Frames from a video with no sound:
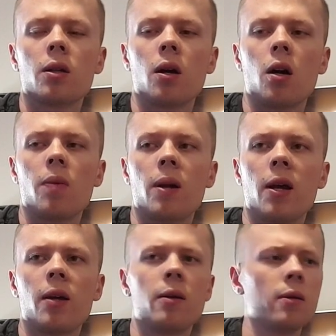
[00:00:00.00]

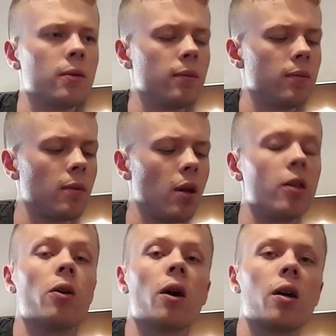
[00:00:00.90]
RPlay. I
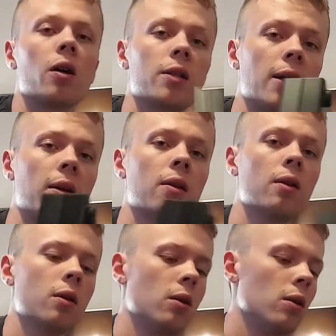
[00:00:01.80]
know IR DAC.
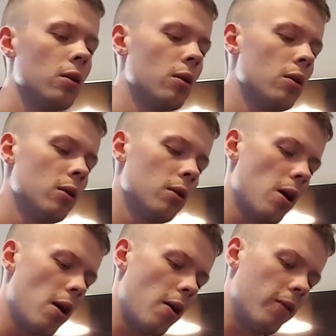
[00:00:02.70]

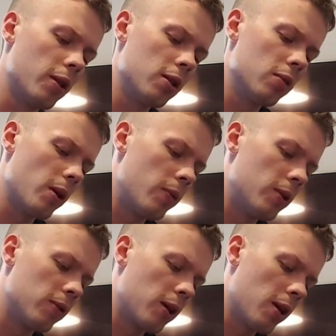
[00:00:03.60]
I think this is a better
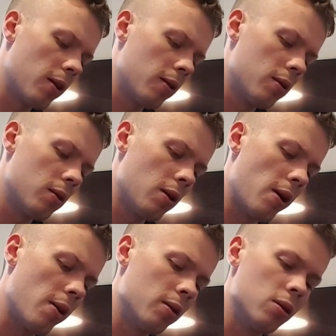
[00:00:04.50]
piece of kit,
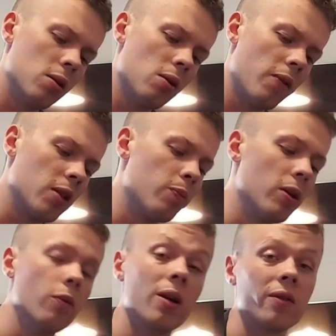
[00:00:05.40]
and I think it's
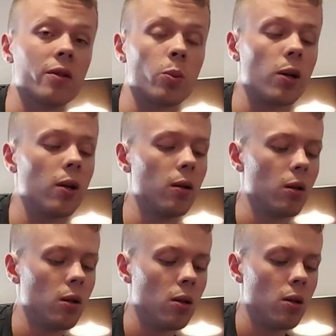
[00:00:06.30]
built better as well.
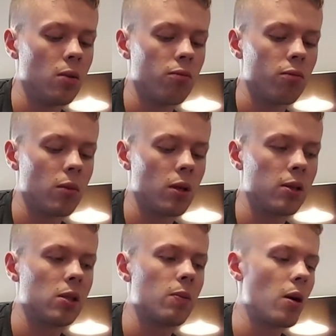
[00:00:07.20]

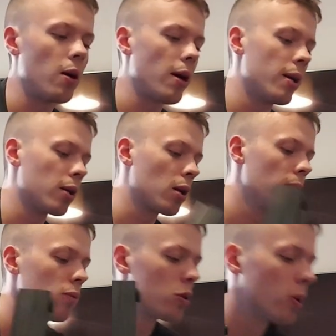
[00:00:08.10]
It's smart and it comes